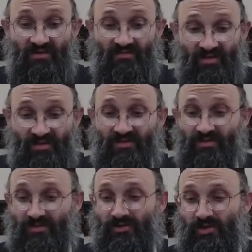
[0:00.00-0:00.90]

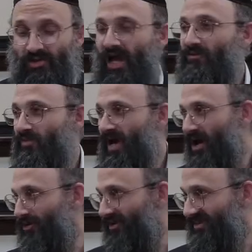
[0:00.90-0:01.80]
V'yizgun shalom
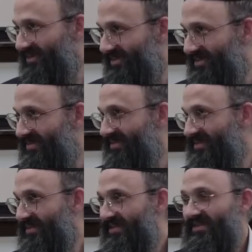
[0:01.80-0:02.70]
ba'ara.
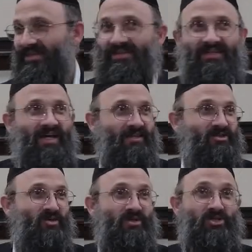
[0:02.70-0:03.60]
And there
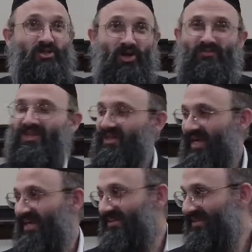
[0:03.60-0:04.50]
should be shalom in the
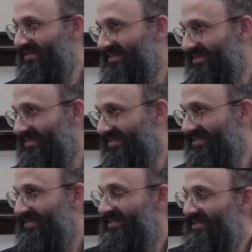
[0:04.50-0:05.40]
land.
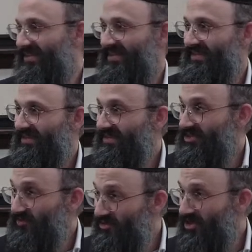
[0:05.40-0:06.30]
There
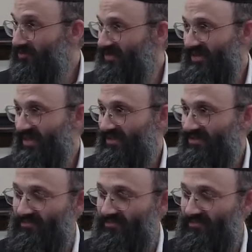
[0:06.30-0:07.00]
should be shalom in the land.